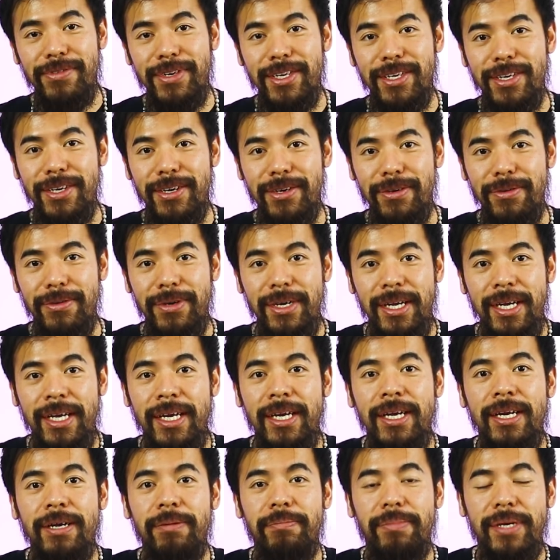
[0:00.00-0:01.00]
video
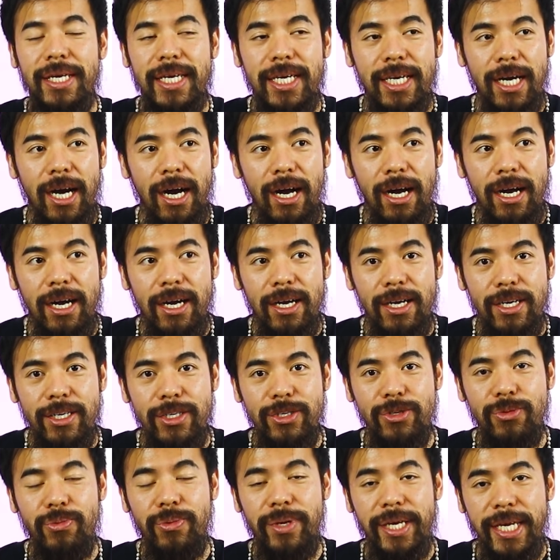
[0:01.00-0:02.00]

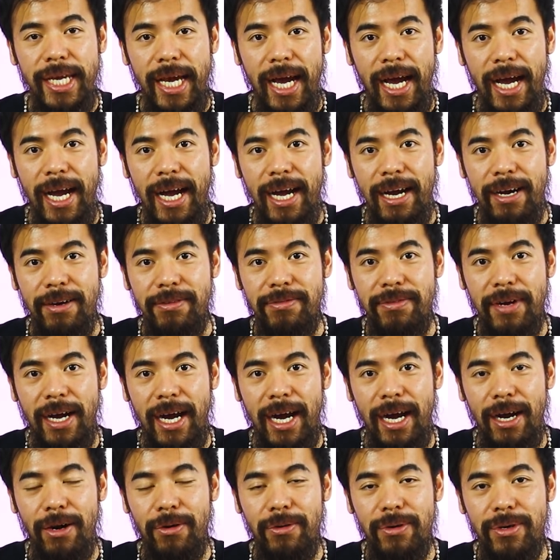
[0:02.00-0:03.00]
because we have
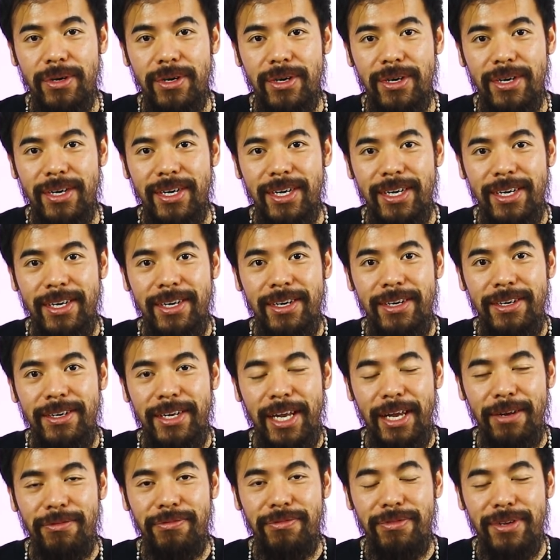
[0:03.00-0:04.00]
our
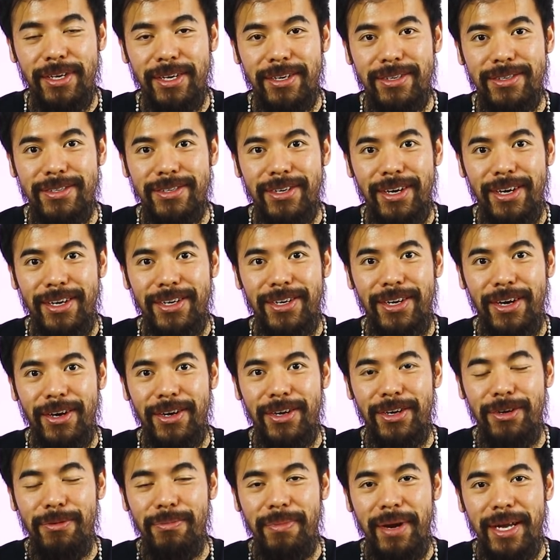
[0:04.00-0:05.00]
Netflix
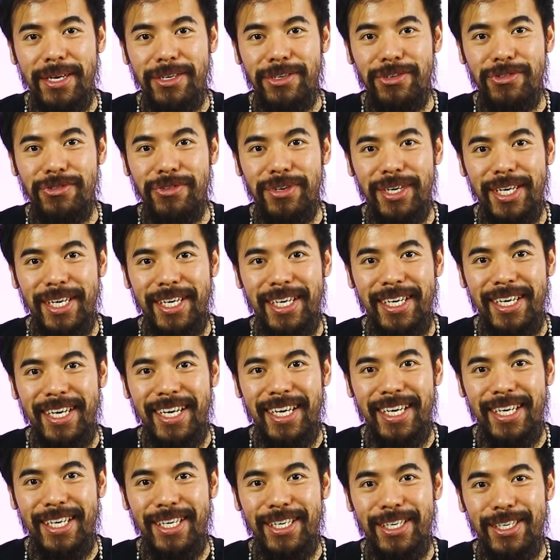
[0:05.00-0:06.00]
documentary
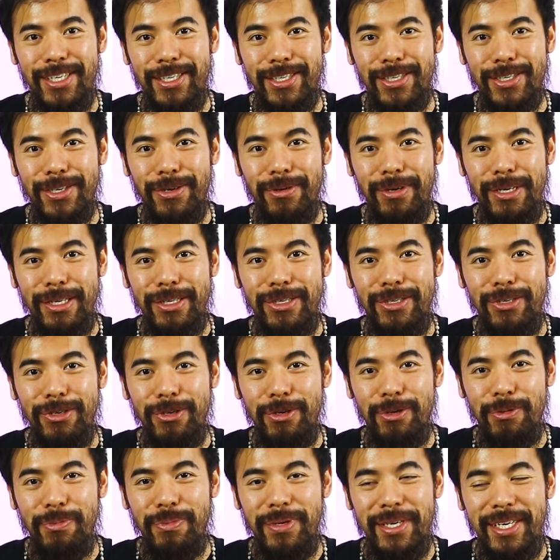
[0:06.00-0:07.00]
is going
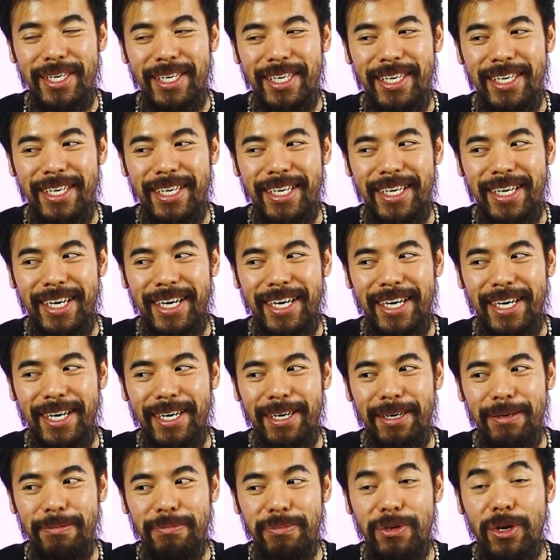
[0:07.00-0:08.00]
to be
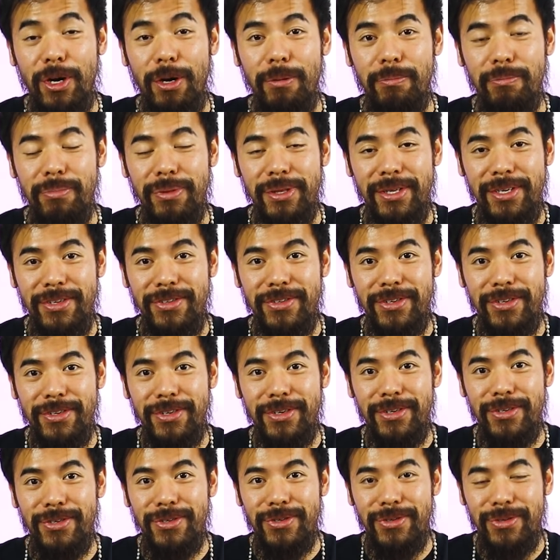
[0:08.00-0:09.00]
um, completed
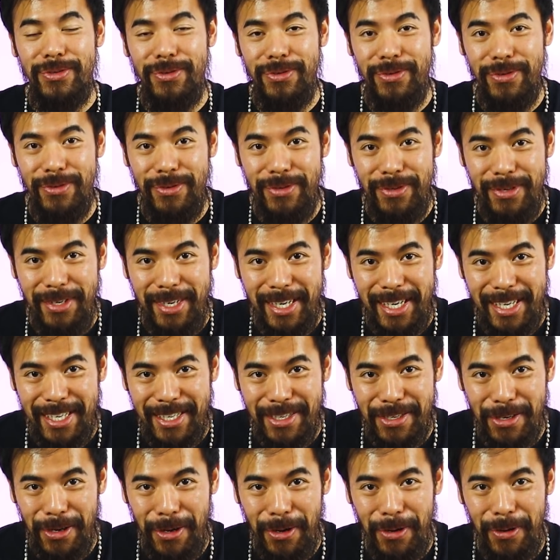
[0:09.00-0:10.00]
soon
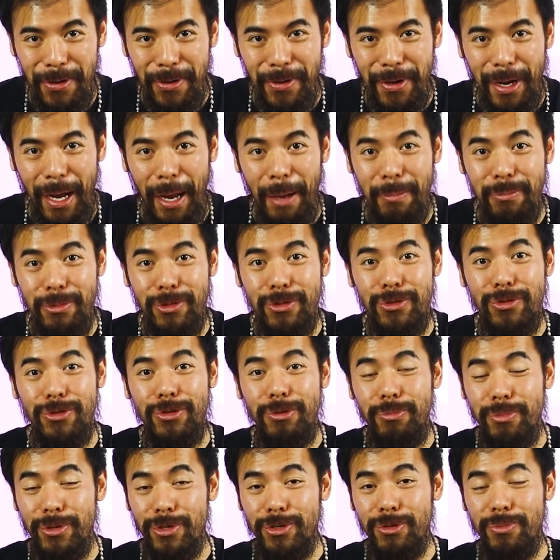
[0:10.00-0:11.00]
so I'm
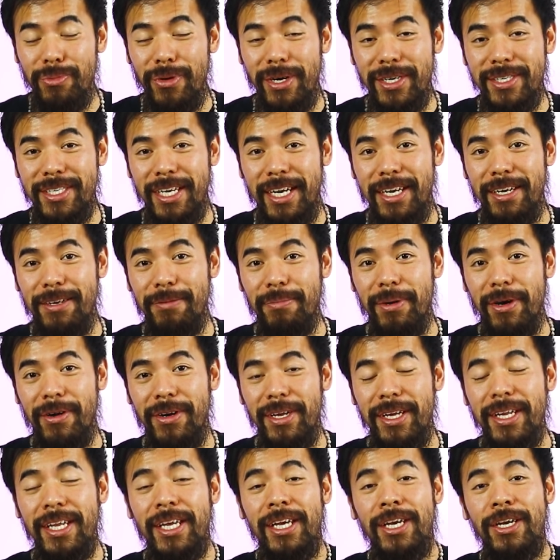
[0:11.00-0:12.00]
super super excited about
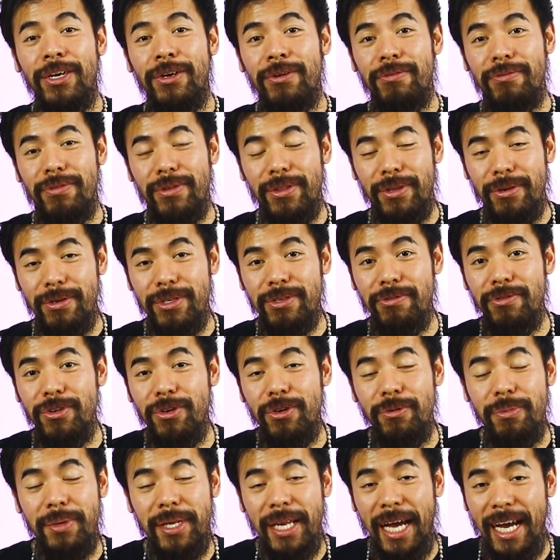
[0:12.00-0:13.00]
it for those of you
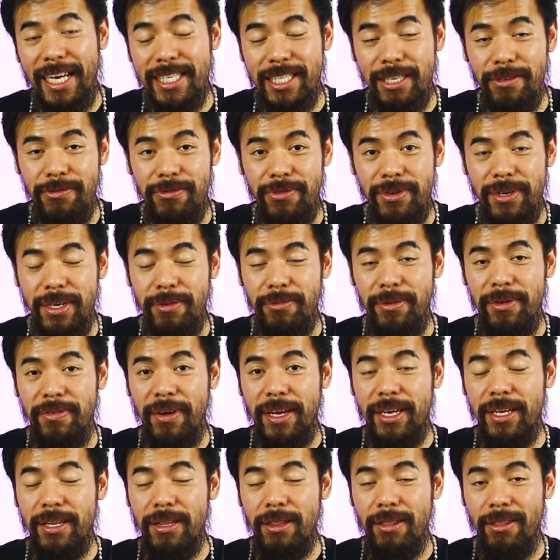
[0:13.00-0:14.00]
who've been asking for it we've
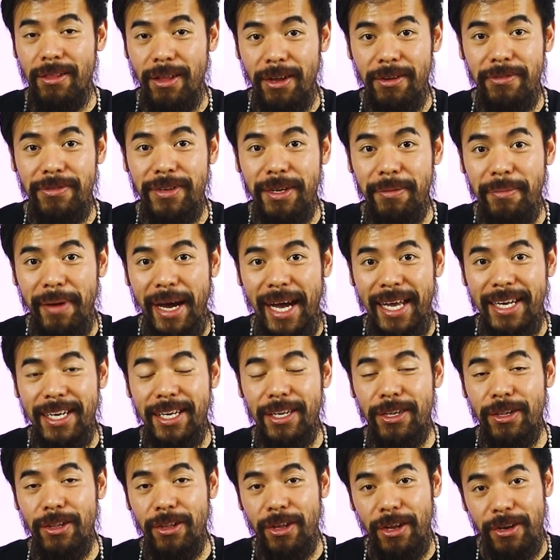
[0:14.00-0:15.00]
had a lot of demand
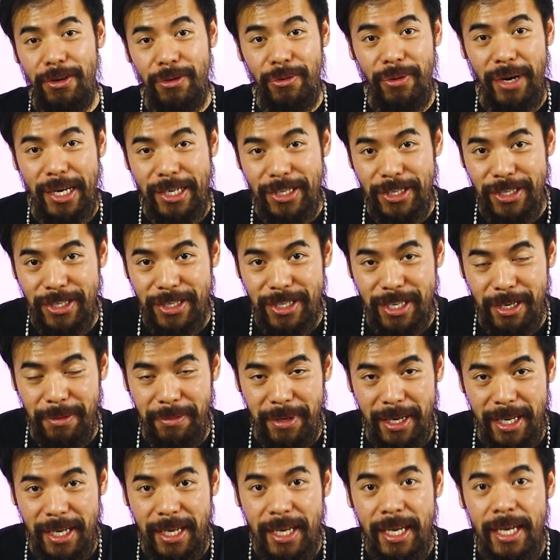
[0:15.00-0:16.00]
and a lot of questions come
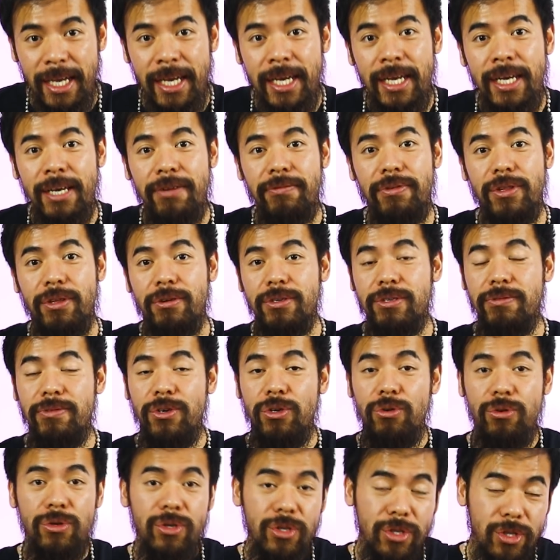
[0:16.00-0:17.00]
in for those of you
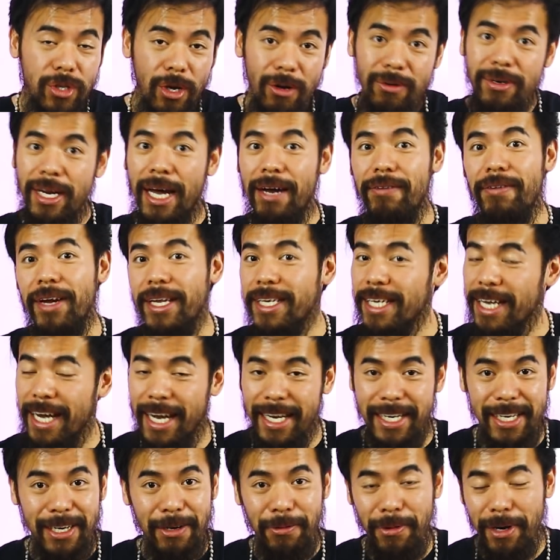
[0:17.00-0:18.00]
who don't have any
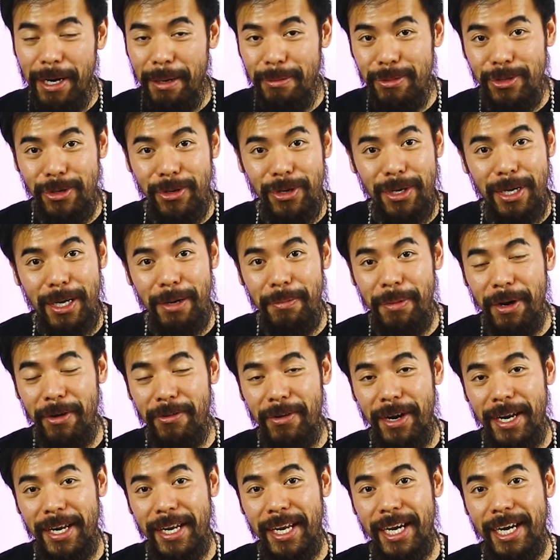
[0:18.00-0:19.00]
idea what I'm talking about
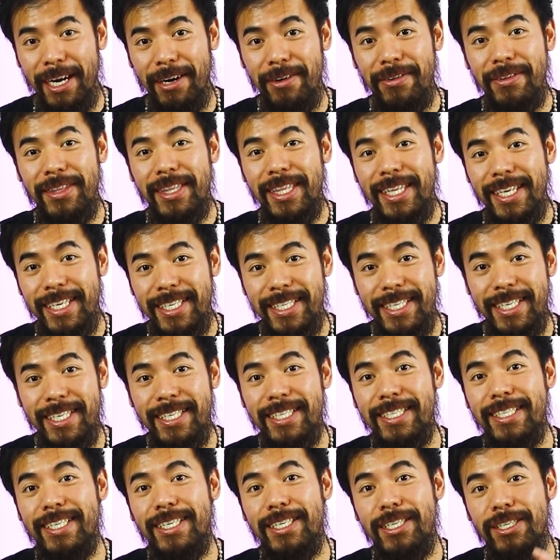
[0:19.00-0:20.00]
right now this
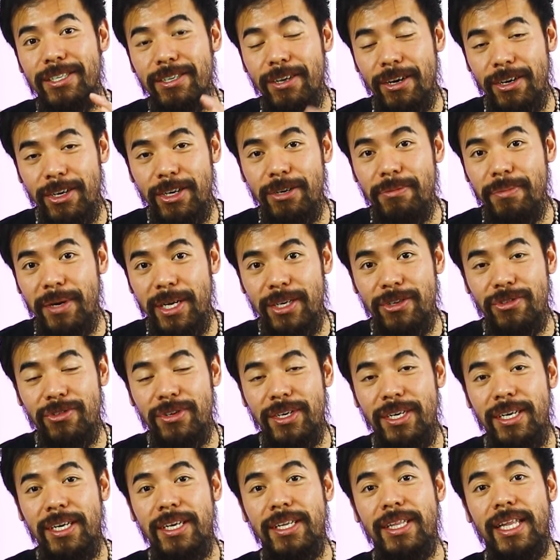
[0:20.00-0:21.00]
is the
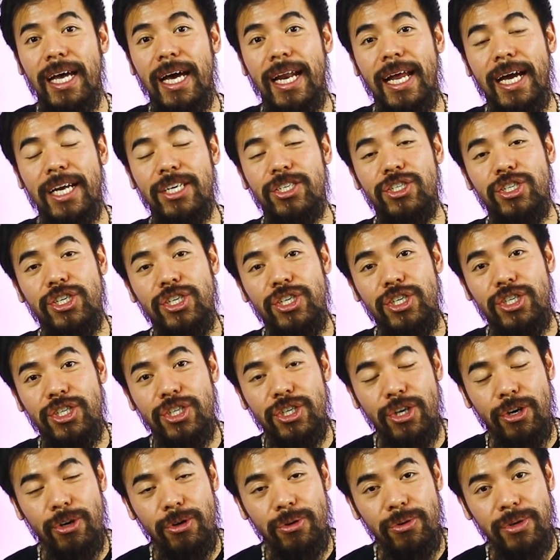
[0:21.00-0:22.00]
documentary that actually
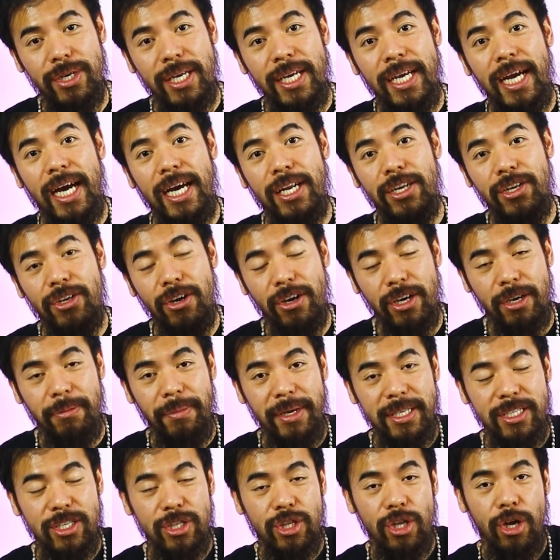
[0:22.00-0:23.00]
showed and
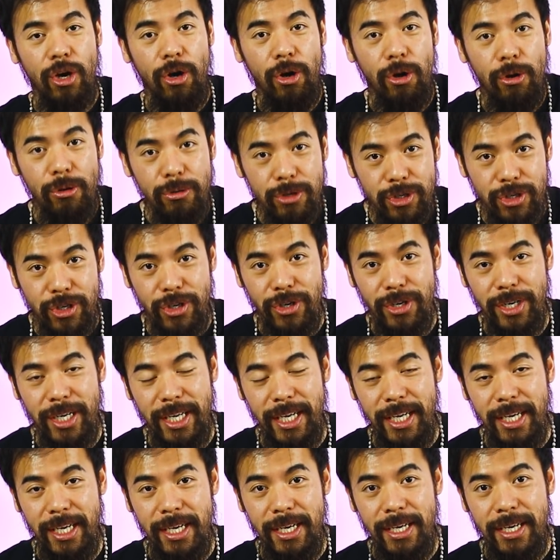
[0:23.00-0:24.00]
documented the whole
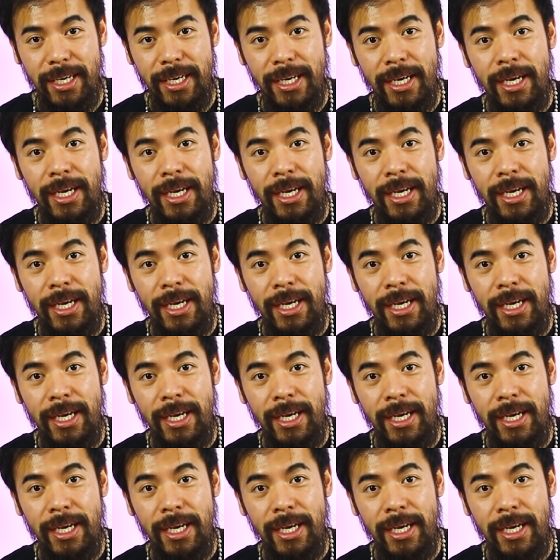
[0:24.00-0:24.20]
journey